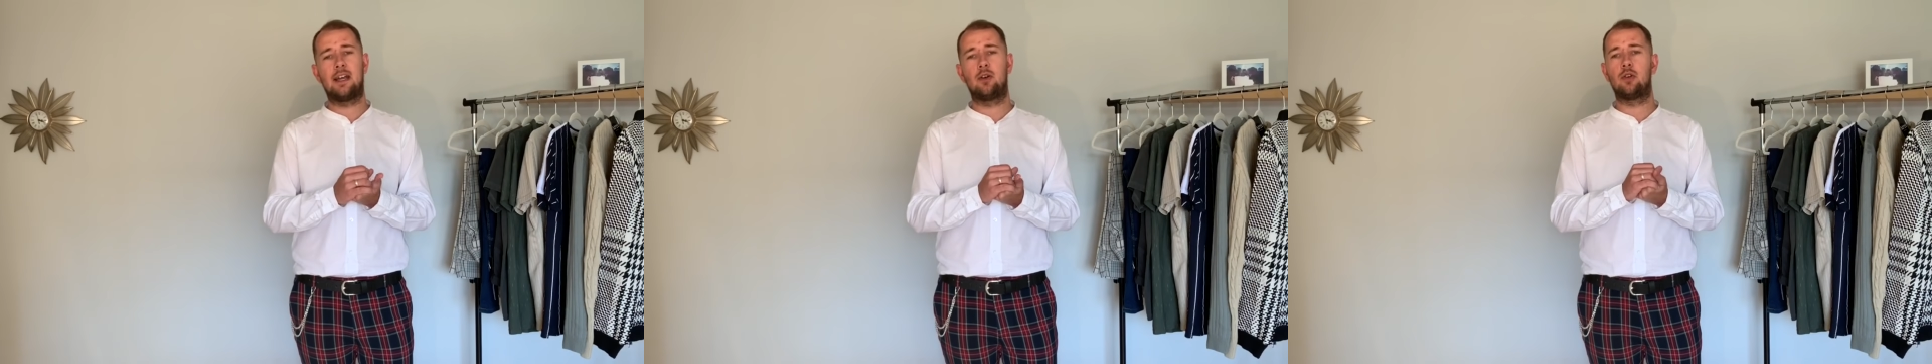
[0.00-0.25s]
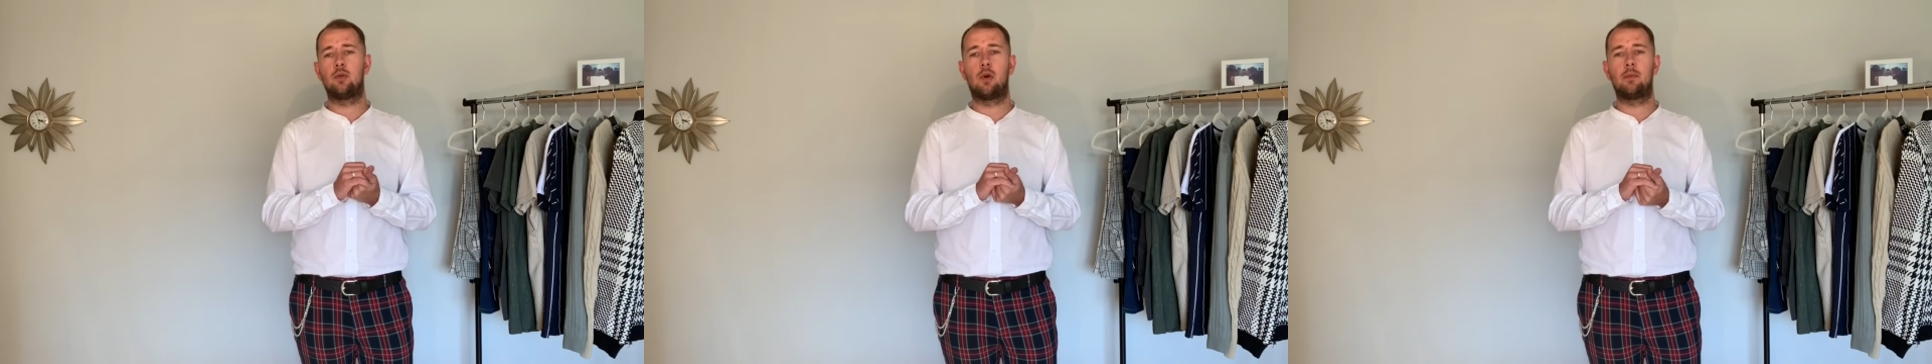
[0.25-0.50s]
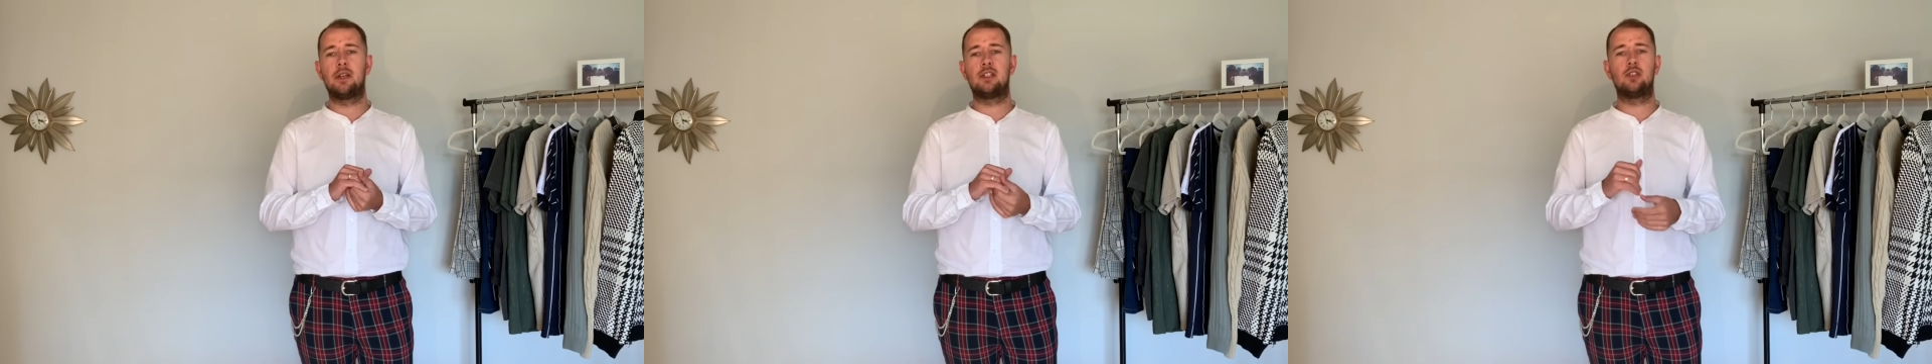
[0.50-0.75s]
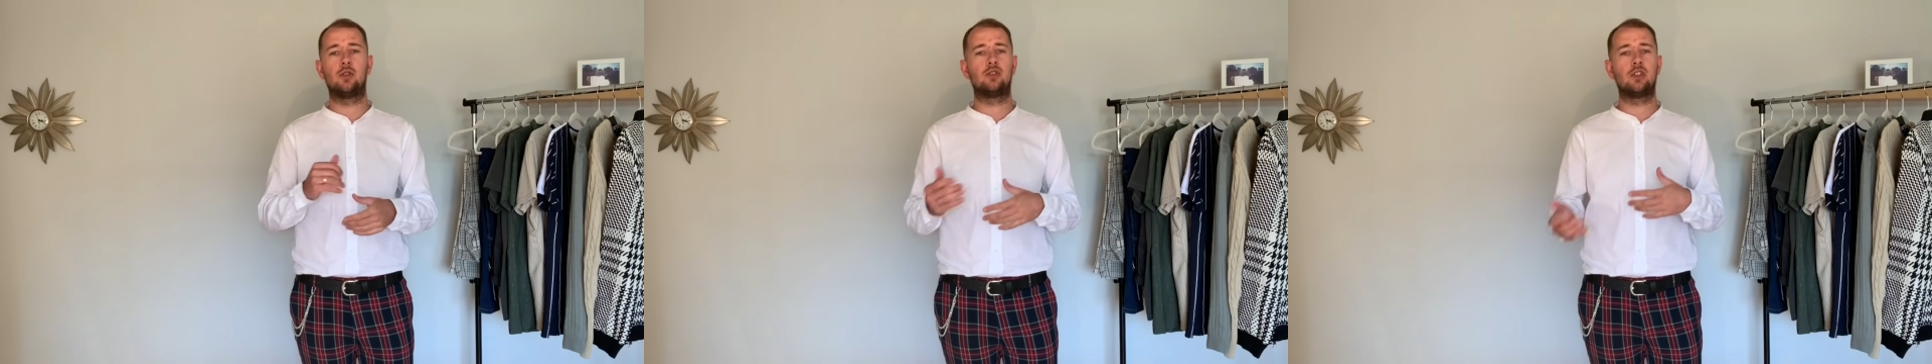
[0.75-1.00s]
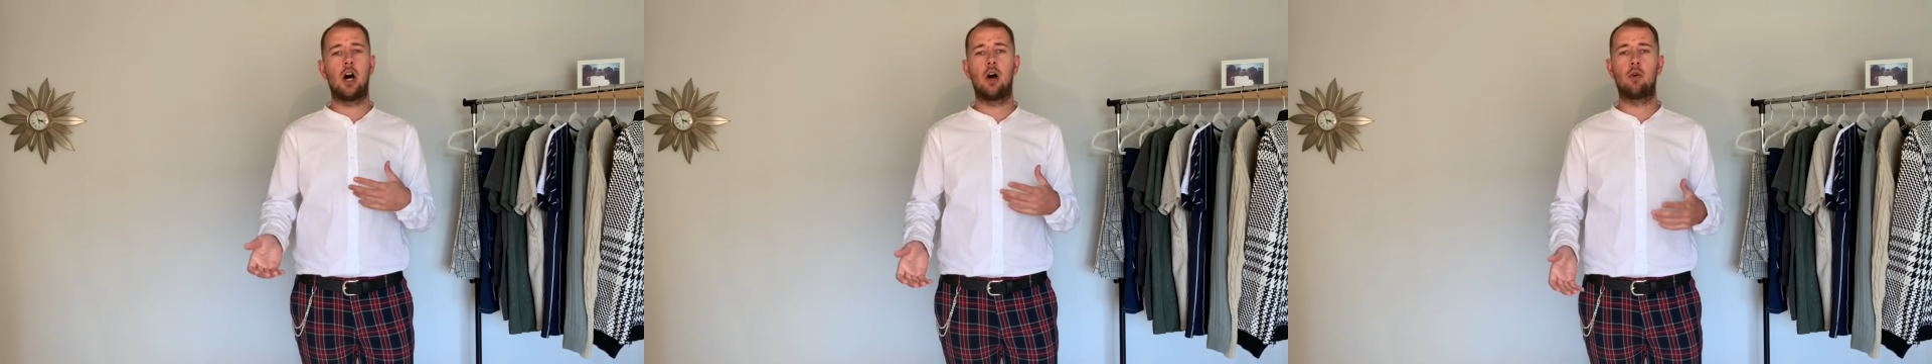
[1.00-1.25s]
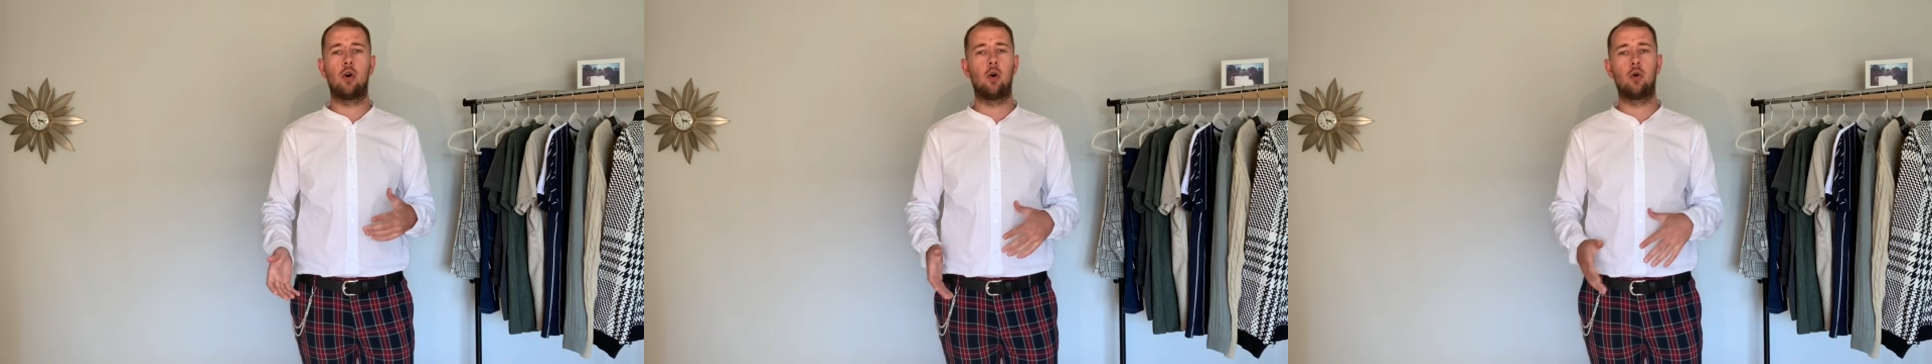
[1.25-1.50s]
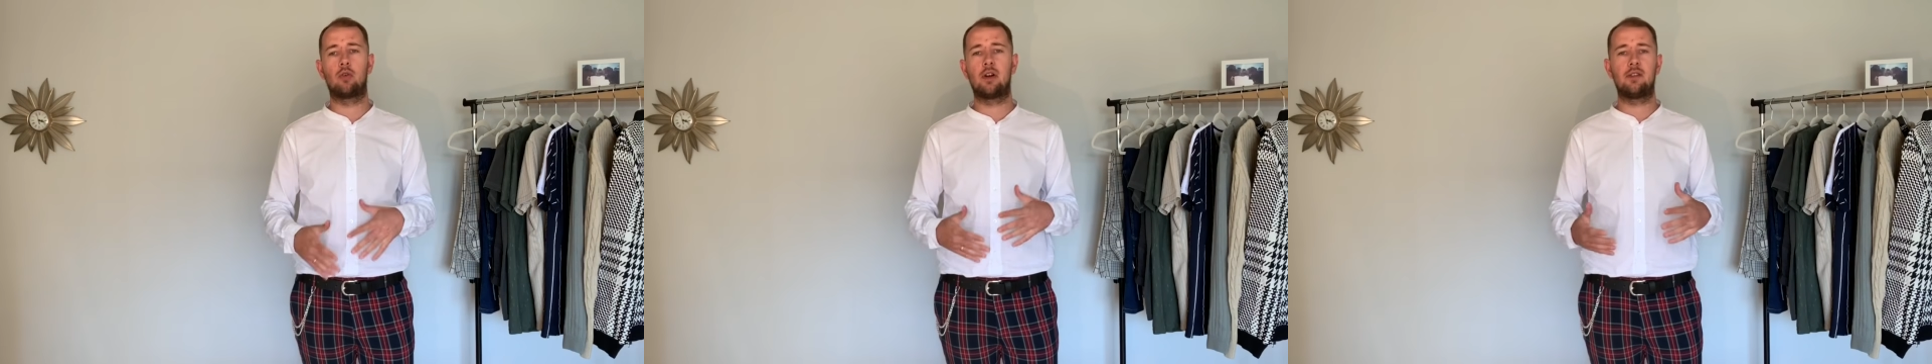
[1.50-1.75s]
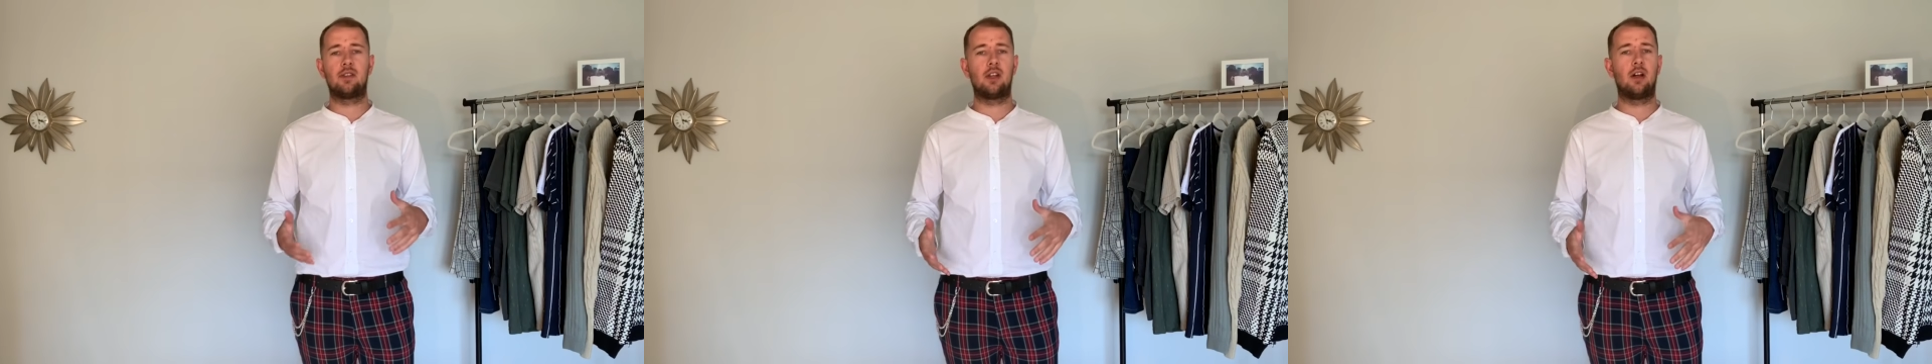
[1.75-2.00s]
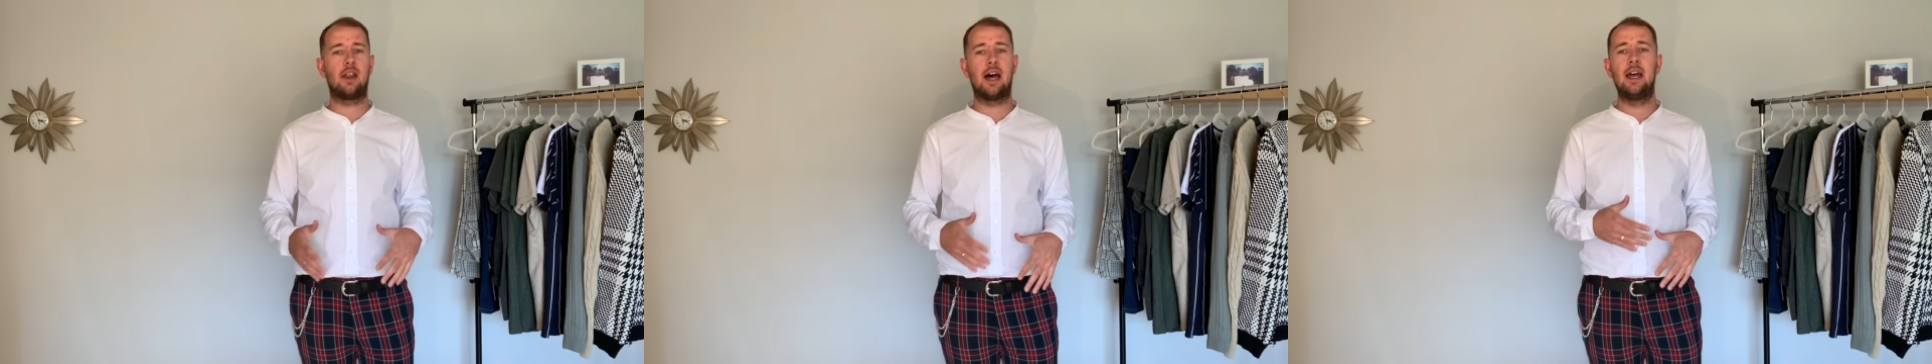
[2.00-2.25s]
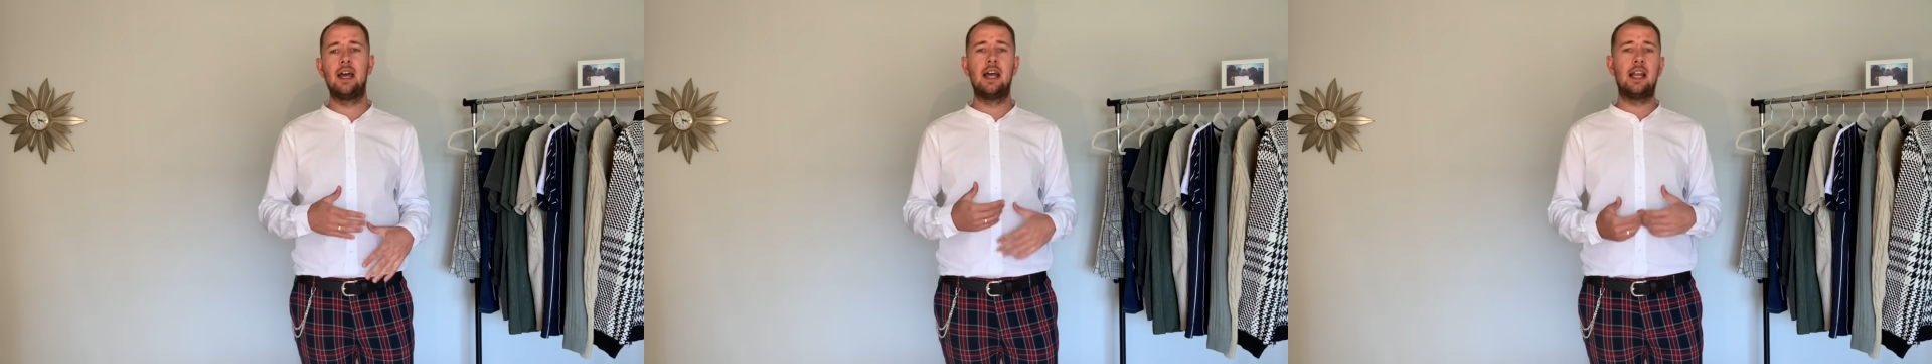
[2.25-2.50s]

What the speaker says: or you want me to do a Zara haul or anything like that,